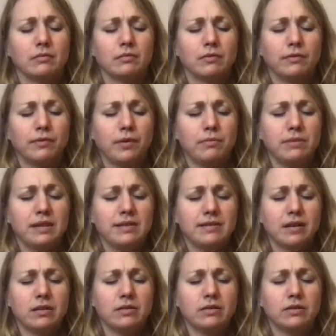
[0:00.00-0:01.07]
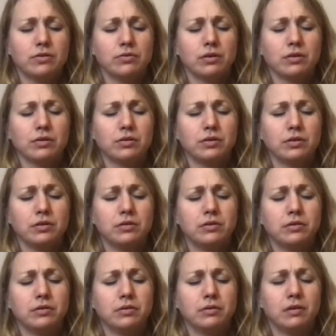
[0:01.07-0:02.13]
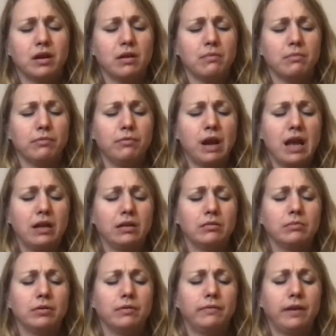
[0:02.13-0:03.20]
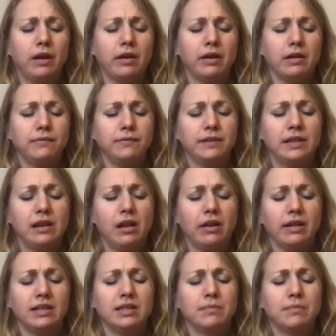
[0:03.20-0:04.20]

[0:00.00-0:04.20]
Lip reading: from this unstructured realm of life and light